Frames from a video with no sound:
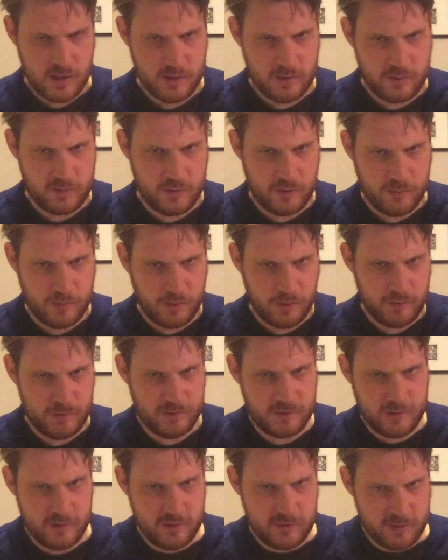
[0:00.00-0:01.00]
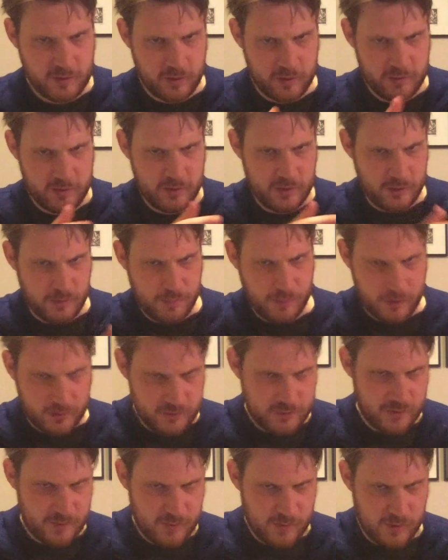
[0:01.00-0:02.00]
So I'm obviously starting at the
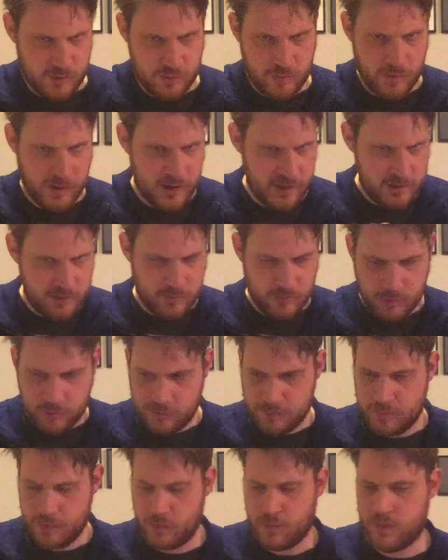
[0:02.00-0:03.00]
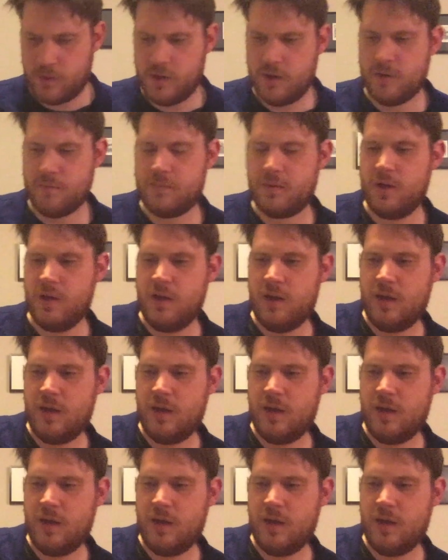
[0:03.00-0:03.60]
bottom with the red and moving my way up.